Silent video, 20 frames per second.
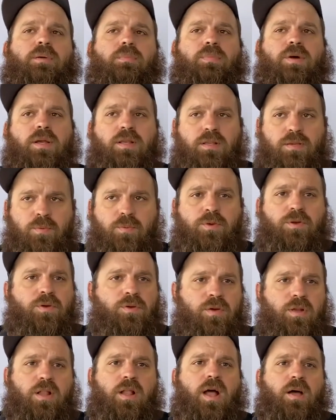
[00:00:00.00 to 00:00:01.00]
but we're
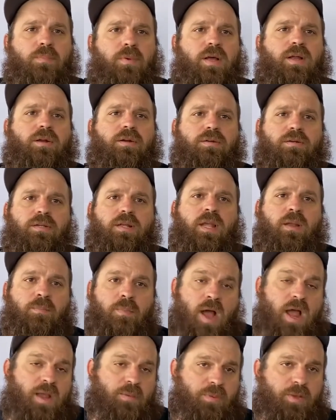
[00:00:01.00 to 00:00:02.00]
doing a lot better, in
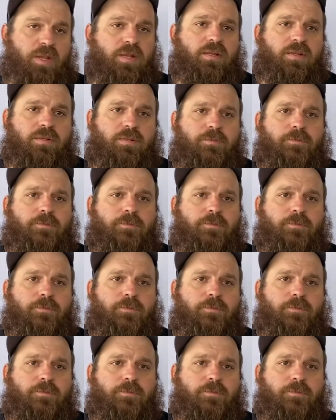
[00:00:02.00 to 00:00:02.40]
my opinion.